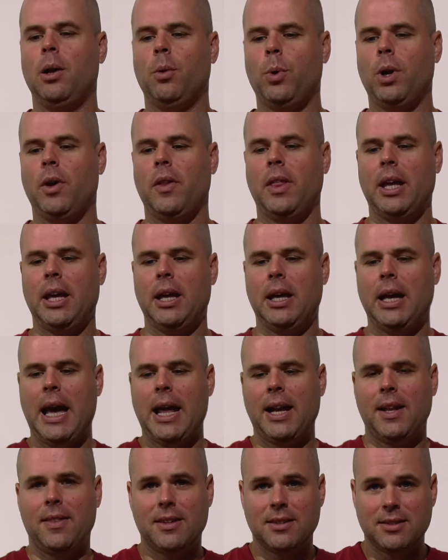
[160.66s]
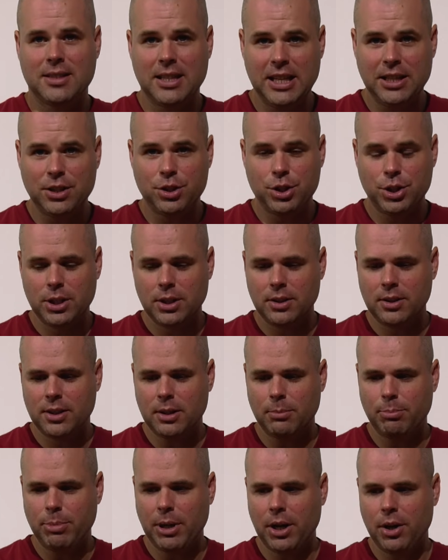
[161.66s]
where they added this heat shield to
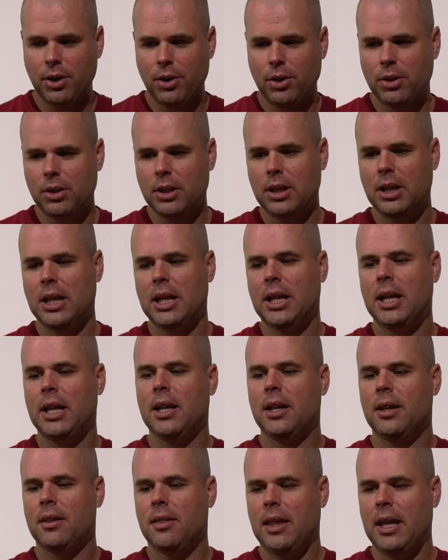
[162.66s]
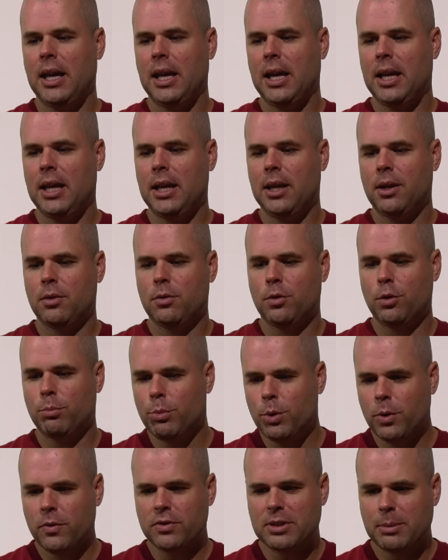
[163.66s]
the barrel, they
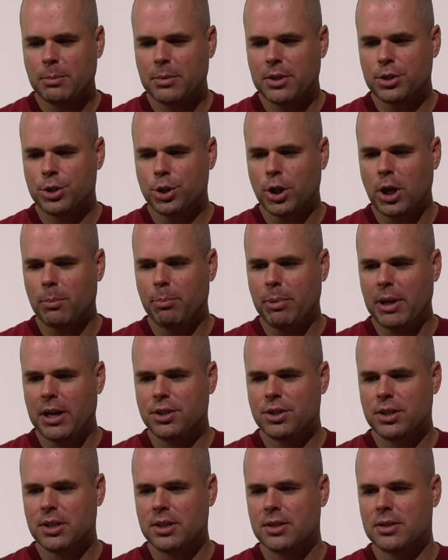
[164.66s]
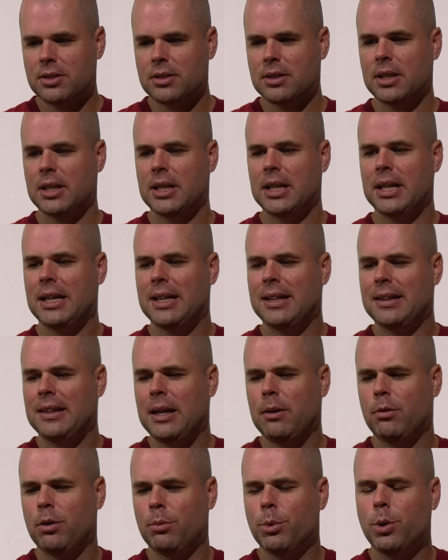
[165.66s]
removed some of the sharp edges,
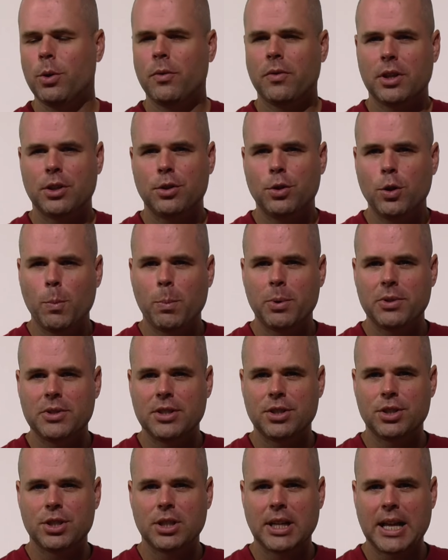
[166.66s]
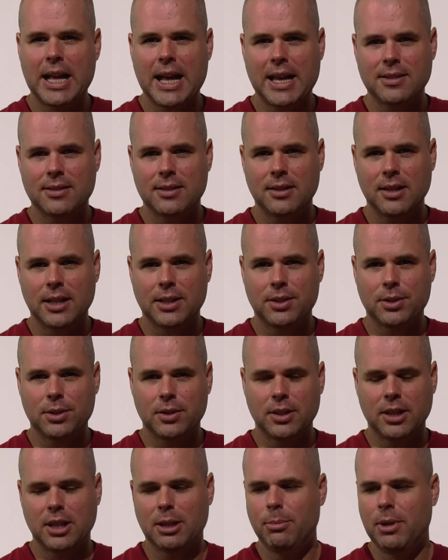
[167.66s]
they removed the two-position gas
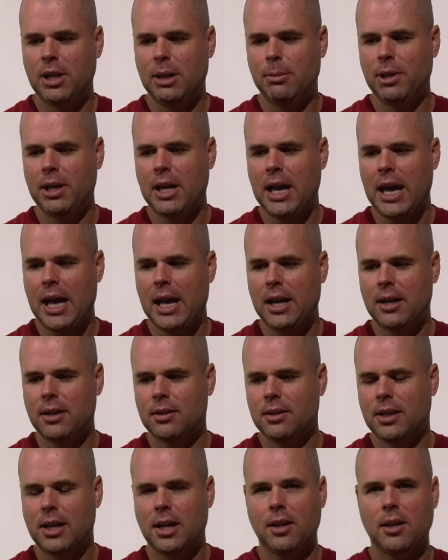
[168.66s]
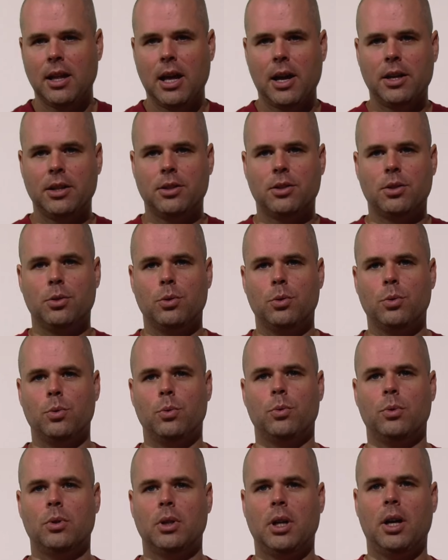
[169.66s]
selector that the Minimi had that allowed it
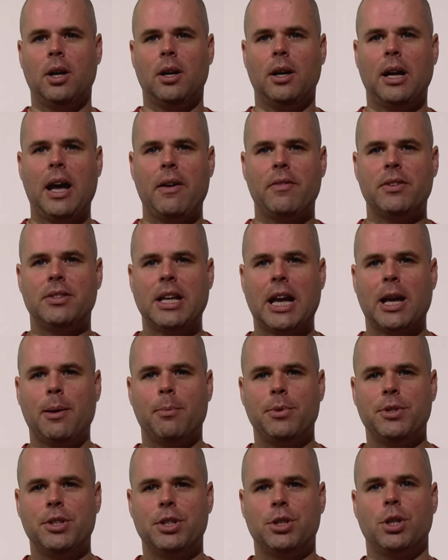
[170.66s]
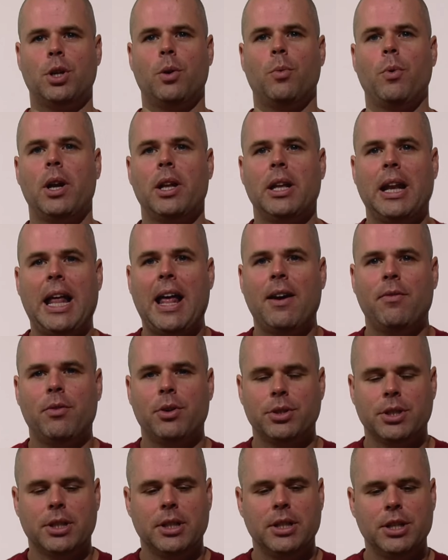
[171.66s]
to have a second position to run in
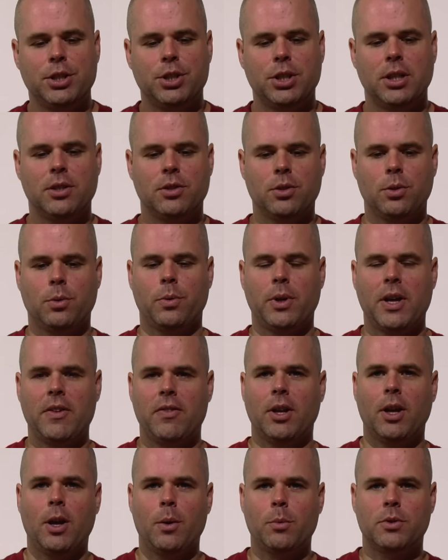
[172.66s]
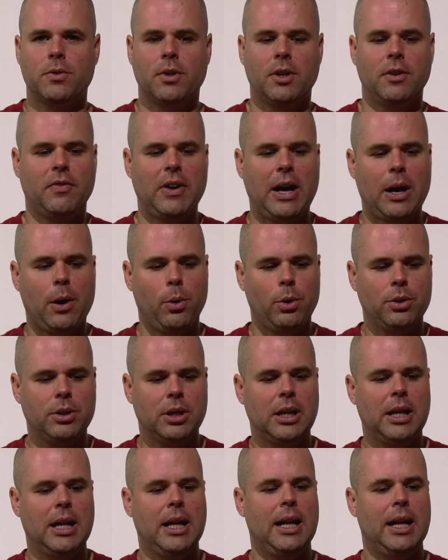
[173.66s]
adverse conditions or if the gun was very fouled,